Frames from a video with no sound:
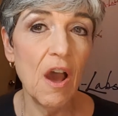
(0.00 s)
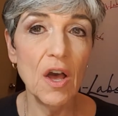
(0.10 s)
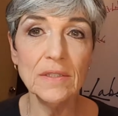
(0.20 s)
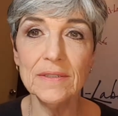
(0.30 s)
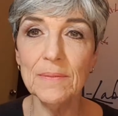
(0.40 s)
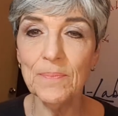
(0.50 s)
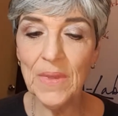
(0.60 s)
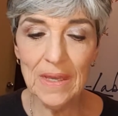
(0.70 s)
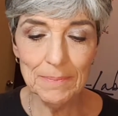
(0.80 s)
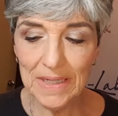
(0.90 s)
Awesome.
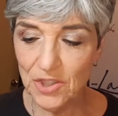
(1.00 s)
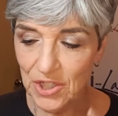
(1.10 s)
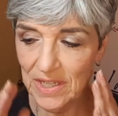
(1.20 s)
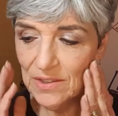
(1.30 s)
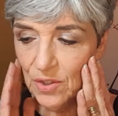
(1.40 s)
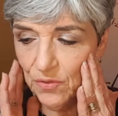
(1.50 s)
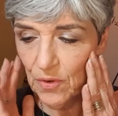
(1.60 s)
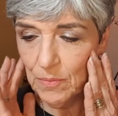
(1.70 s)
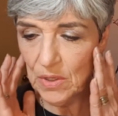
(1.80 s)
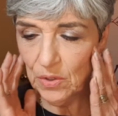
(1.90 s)
My cheeks are
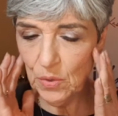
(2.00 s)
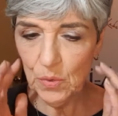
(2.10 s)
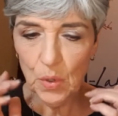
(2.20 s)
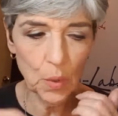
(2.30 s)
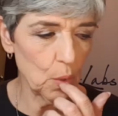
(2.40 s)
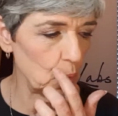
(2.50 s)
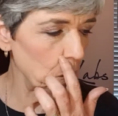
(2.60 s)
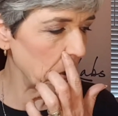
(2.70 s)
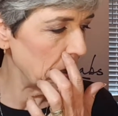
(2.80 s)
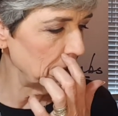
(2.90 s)
from the new
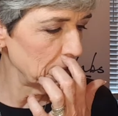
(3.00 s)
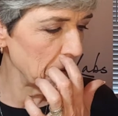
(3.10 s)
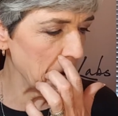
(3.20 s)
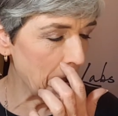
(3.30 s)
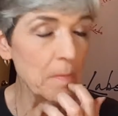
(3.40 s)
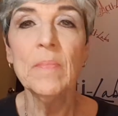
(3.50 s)
coral color.